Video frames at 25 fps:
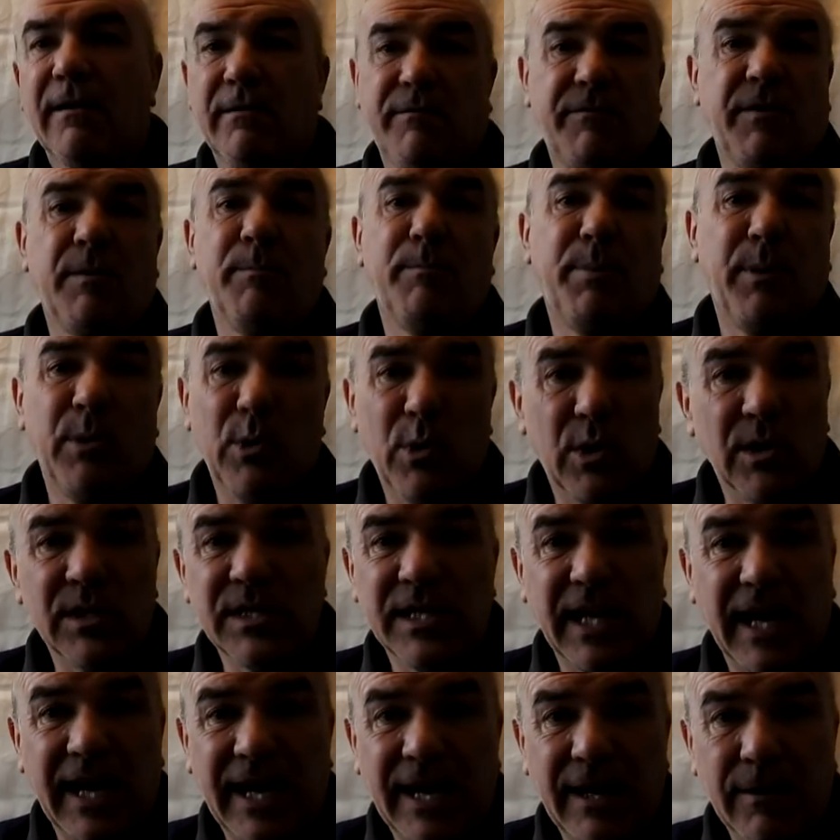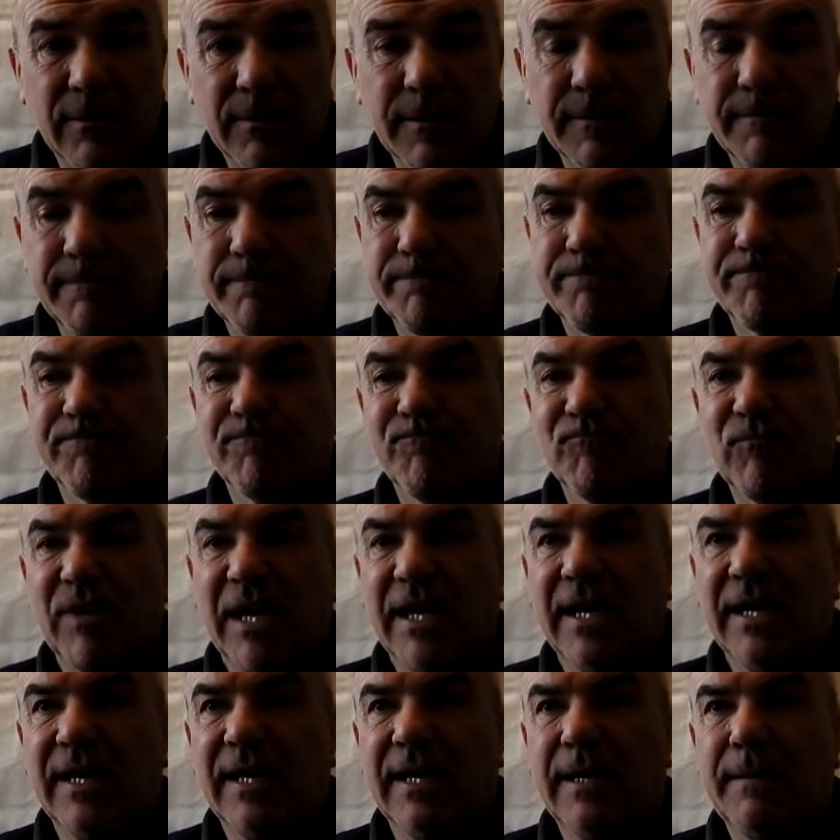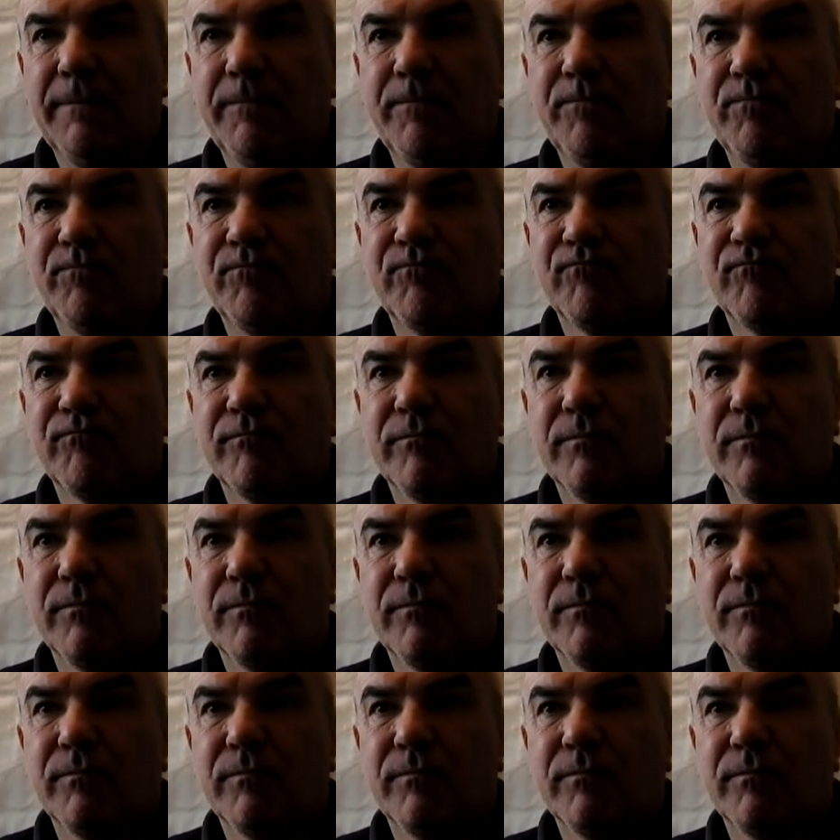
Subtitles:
from Portland down, and